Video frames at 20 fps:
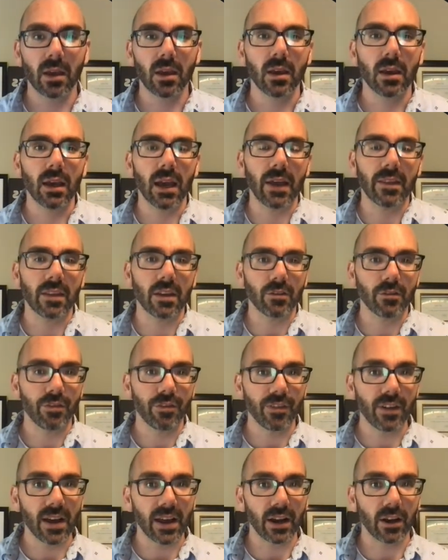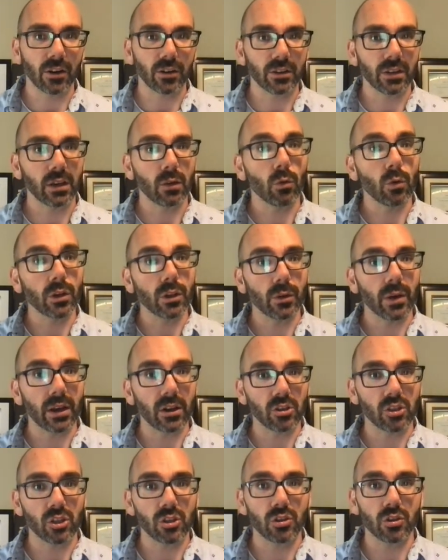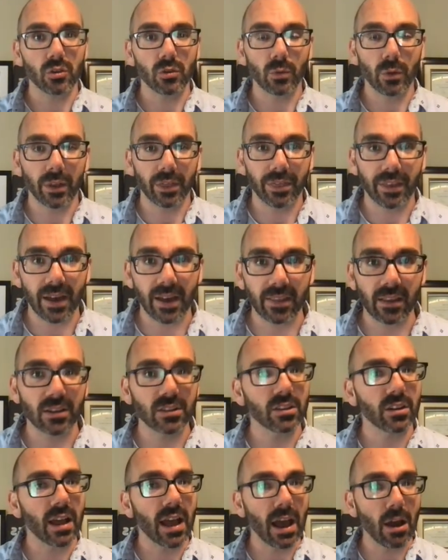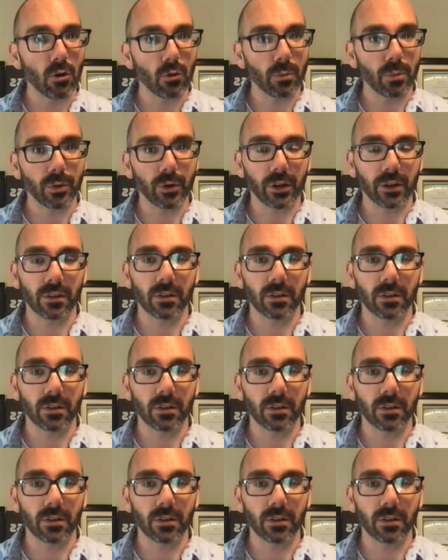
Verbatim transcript: and then fire. Like what do you actually do with that? There's an output.